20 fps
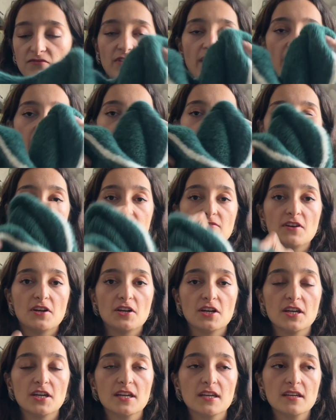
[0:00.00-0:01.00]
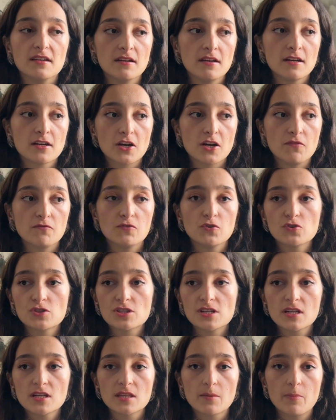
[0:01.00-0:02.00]
find it very
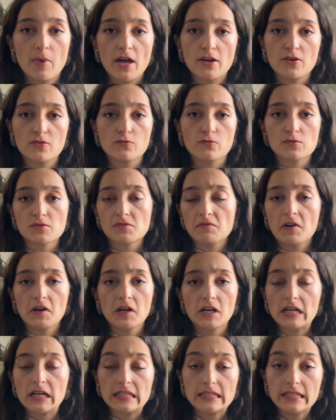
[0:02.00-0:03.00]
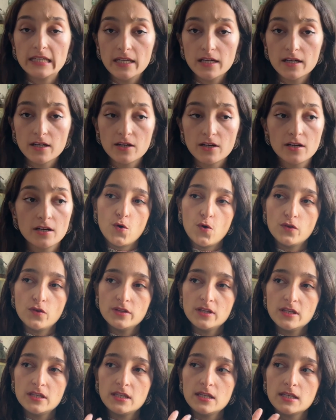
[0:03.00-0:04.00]
confusing. The pattern was very clear. The only
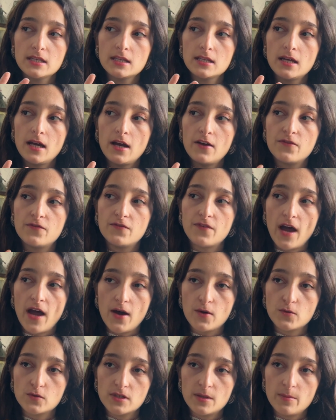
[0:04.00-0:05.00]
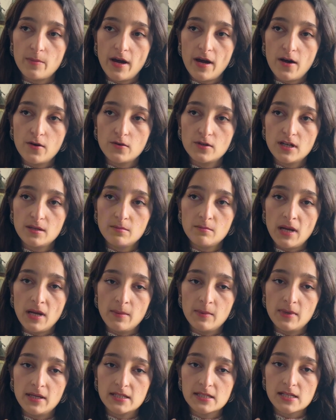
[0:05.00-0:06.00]
thing that I found about it,
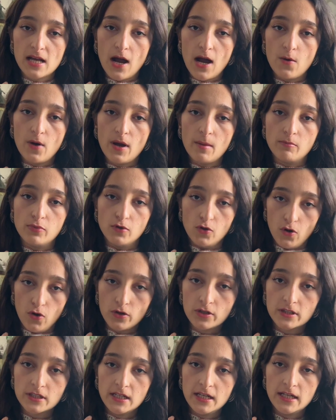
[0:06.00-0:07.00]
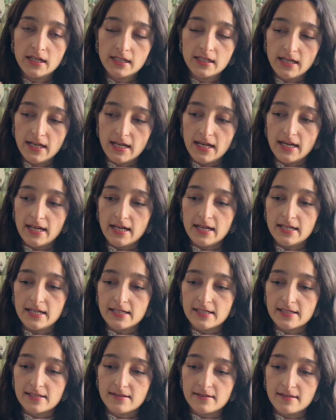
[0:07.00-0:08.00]
maybe it's how I blocked it,
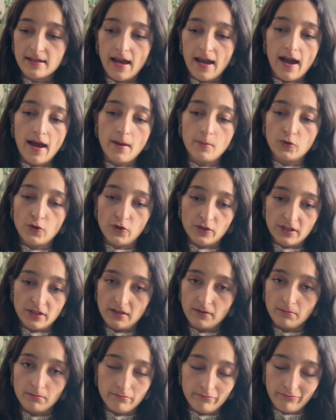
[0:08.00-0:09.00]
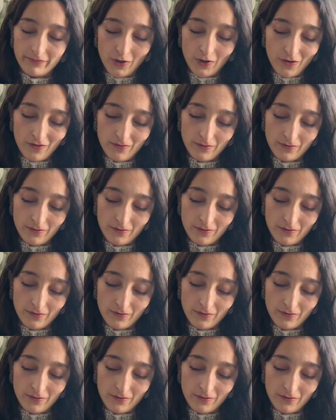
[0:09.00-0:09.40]
is I blocked it not